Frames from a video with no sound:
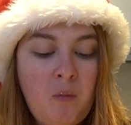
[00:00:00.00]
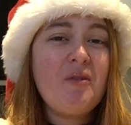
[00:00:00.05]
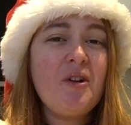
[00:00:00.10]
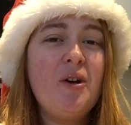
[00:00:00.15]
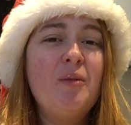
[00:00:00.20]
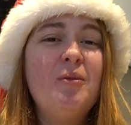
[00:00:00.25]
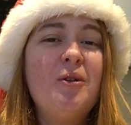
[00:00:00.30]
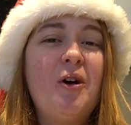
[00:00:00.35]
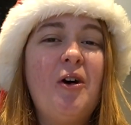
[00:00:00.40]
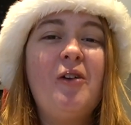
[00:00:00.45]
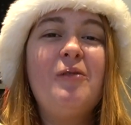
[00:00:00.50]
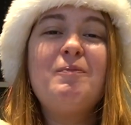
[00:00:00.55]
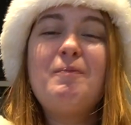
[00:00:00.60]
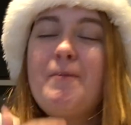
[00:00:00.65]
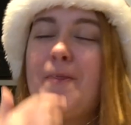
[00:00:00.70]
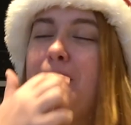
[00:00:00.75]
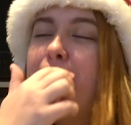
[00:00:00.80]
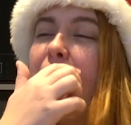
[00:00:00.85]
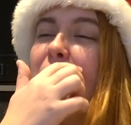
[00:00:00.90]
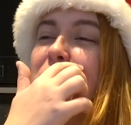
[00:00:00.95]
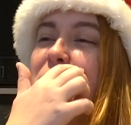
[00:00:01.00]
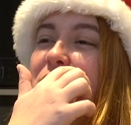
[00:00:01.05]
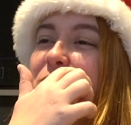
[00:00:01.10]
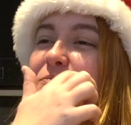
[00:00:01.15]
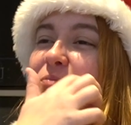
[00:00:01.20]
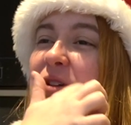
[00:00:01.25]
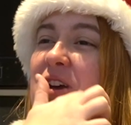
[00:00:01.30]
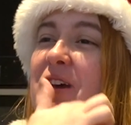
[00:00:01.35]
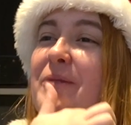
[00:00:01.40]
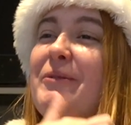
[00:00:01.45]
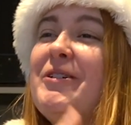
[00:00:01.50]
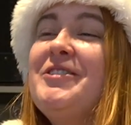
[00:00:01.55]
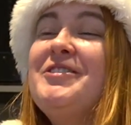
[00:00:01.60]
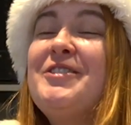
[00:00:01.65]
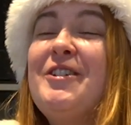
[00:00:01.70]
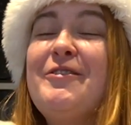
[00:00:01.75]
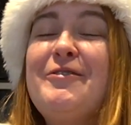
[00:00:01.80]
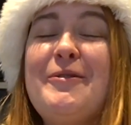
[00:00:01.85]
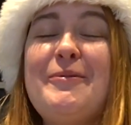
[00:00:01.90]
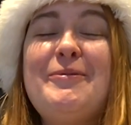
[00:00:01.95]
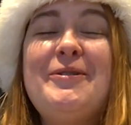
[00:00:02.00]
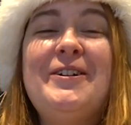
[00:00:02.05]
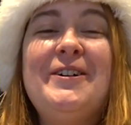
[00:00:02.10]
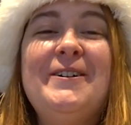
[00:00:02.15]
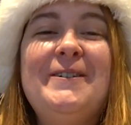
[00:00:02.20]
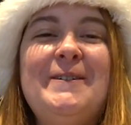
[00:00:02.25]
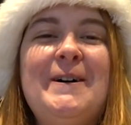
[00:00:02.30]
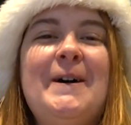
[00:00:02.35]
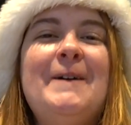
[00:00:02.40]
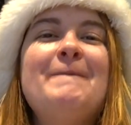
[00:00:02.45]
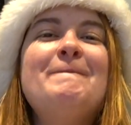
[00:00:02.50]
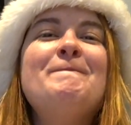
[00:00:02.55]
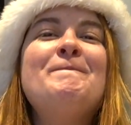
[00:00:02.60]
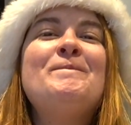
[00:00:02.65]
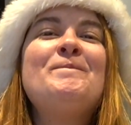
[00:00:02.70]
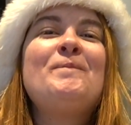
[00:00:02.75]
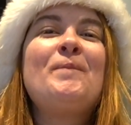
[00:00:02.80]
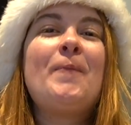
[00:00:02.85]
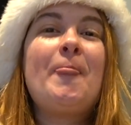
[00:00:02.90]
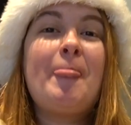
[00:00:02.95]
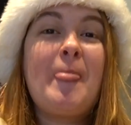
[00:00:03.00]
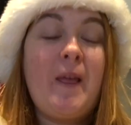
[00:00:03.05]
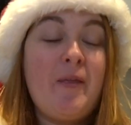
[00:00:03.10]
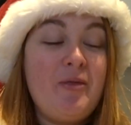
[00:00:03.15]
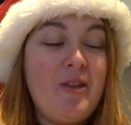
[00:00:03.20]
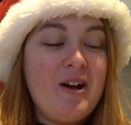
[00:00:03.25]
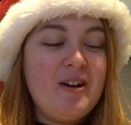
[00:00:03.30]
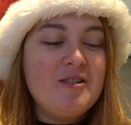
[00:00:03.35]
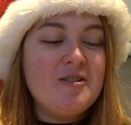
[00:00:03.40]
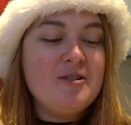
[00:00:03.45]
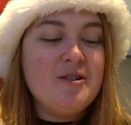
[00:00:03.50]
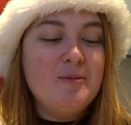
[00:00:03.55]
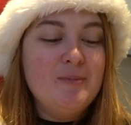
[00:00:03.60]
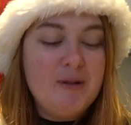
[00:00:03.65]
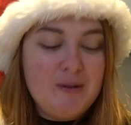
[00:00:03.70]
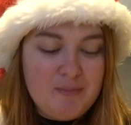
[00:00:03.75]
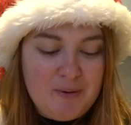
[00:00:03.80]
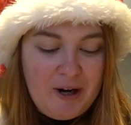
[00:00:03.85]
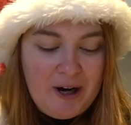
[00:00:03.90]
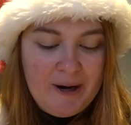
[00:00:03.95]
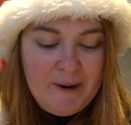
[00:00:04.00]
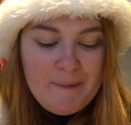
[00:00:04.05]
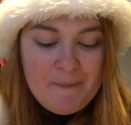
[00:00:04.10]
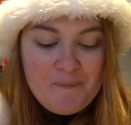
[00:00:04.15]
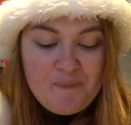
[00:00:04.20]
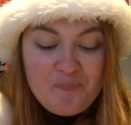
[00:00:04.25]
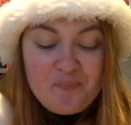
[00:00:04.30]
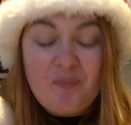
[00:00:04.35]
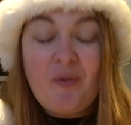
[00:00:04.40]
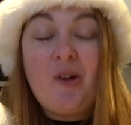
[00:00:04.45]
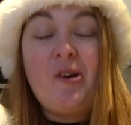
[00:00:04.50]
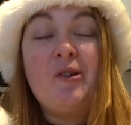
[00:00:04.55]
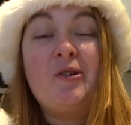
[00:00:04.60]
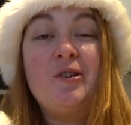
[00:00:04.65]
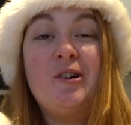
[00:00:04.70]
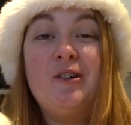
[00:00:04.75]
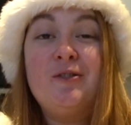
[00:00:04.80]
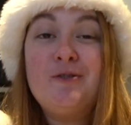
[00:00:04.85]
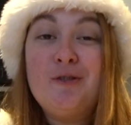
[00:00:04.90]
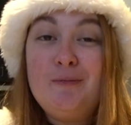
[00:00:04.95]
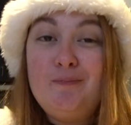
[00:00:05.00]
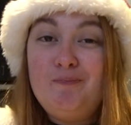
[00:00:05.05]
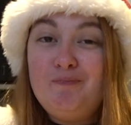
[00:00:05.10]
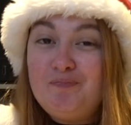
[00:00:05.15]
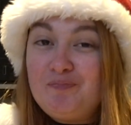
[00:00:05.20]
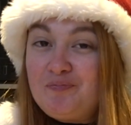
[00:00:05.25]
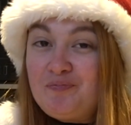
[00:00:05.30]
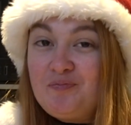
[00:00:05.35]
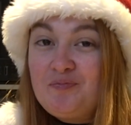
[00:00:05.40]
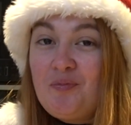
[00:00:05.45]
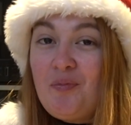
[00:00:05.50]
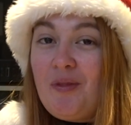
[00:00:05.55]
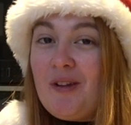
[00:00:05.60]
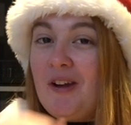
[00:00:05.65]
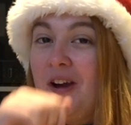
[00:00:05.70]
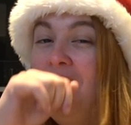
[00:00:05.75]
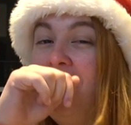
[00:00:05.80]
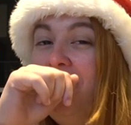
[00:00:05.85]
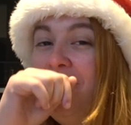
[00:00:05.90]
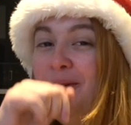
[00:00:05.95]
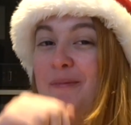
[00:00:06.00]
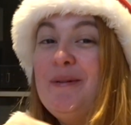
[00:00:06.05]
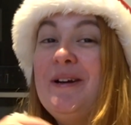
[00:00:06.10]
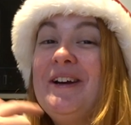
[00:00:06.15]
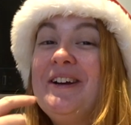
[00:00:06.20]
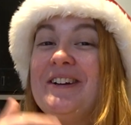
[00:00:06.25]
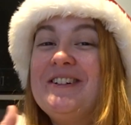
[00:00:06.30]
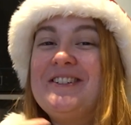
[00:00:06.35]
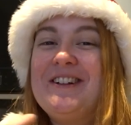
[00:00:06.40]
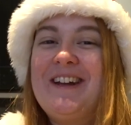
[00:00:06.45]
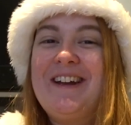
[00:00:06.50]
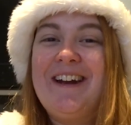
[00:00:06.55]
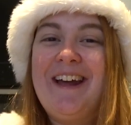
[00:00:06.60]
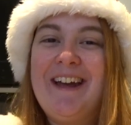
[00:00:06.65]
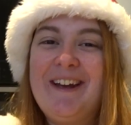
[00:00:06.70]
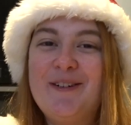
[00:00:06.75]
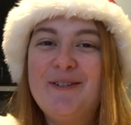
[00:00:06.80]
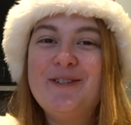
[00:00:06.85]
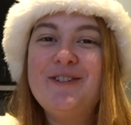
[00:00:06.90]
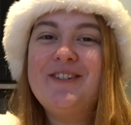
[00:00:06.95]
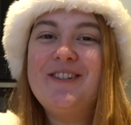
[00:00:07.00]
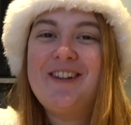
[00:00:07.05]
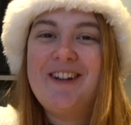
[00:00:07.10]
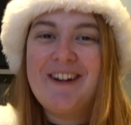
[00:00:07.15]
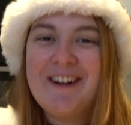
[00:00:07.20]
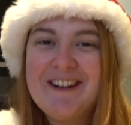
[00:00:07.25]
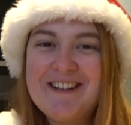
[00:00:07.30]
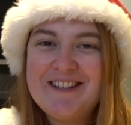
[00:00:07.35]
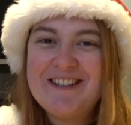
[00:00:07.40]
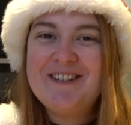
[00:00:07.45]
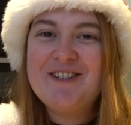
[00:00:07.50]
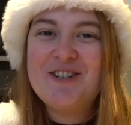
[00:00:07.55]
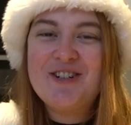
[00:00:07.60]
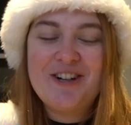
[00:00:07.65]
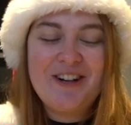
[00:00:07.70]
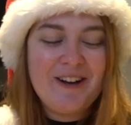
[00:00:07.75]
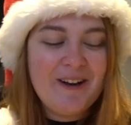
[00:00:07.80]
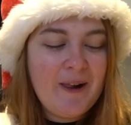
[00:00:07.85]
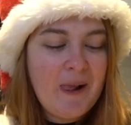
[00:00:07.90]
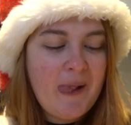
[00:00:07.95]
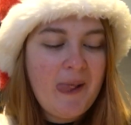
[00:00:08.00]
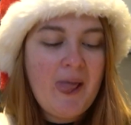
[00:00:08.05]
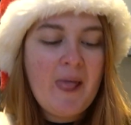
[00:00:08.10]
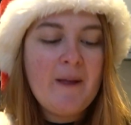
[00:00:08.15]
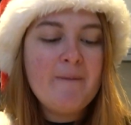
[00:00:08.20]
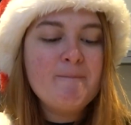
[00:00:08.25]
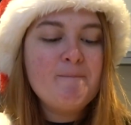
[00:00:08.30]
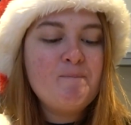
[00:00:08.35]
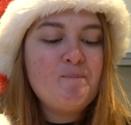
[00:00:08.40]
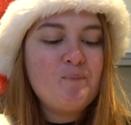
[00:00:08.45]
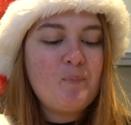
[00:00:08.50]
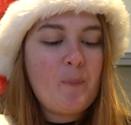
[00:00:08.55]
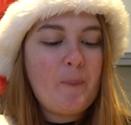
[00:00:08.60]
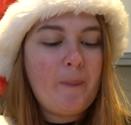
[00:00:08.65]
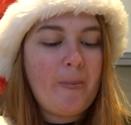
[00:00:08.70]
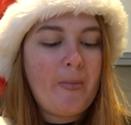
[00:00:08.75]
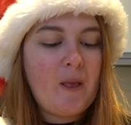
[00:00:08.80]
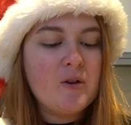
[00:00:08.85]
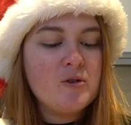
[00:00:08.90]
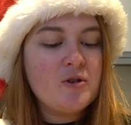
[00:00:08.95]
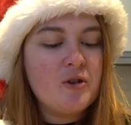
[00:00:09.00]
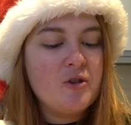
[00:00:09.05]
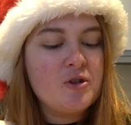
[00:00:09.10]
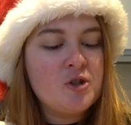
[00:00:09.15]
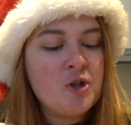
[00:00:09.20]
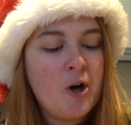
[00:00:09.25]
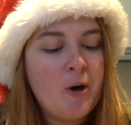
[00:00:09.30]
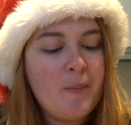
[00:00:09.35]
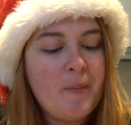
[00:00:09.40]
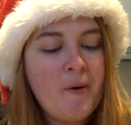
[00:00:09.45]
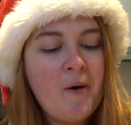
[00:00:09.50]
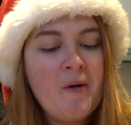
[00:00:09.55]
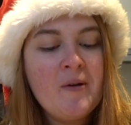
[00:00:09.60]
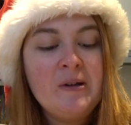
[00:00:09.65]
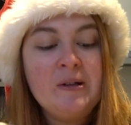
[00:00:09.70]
I'm not just bigging myself up here. That is a good mince pie. I coughed because I inhaled the icing sugar. It's on the top.